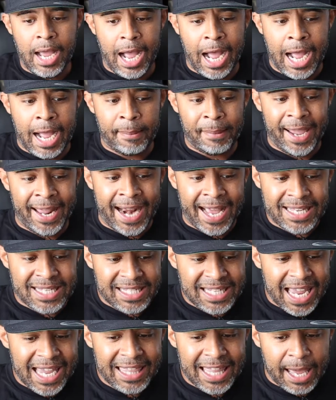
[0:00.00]
Um, and I
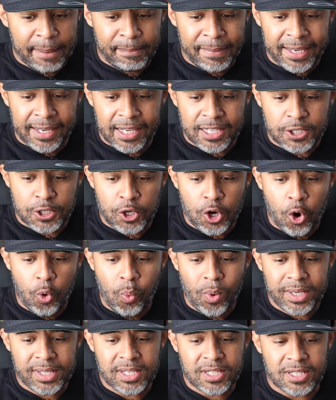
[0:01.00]
say that because no
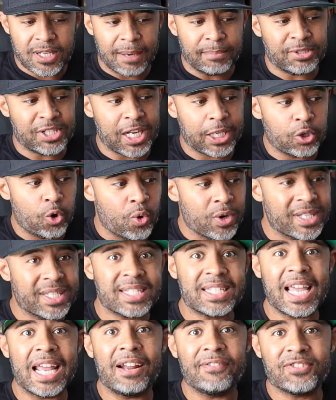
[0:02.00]
one subject or
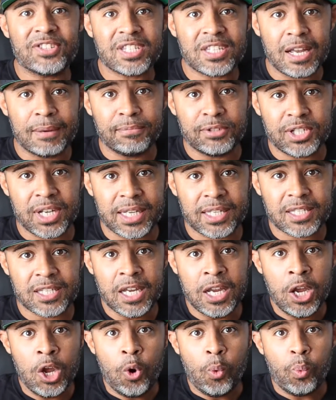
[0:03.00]
set of
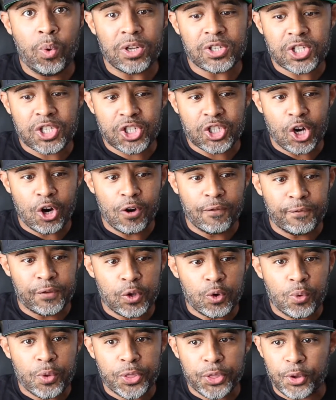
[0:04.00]
subjects will serve
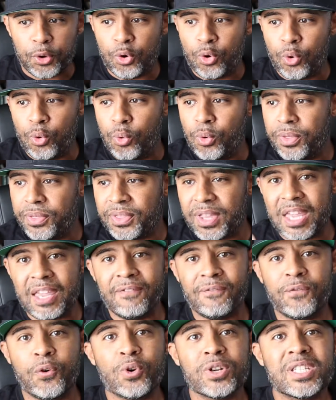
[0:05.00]
you through
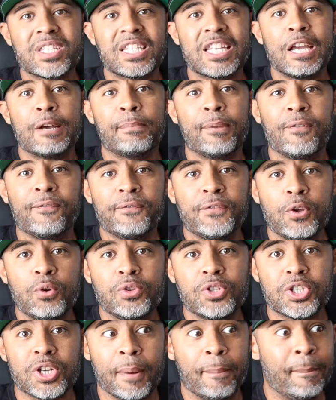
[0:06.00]
the foreseeable
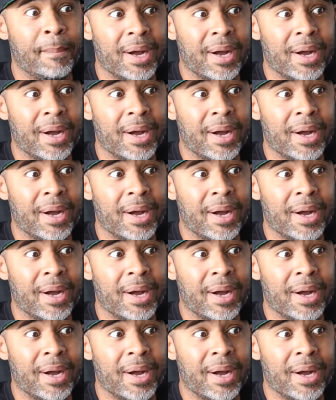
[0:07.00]
future,